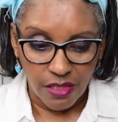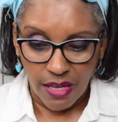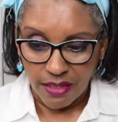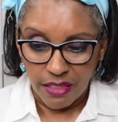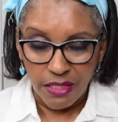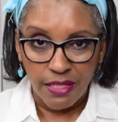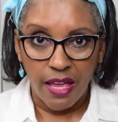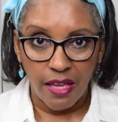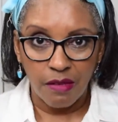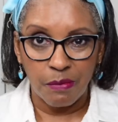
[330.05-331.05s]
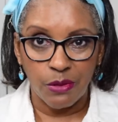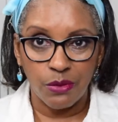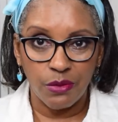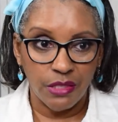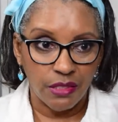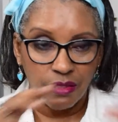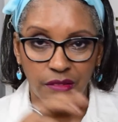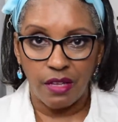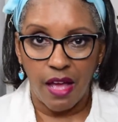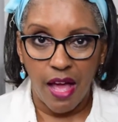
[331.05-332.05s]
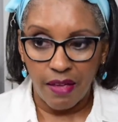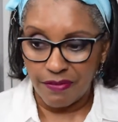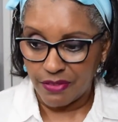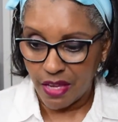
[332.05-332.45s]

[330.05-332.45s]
like this table, which I've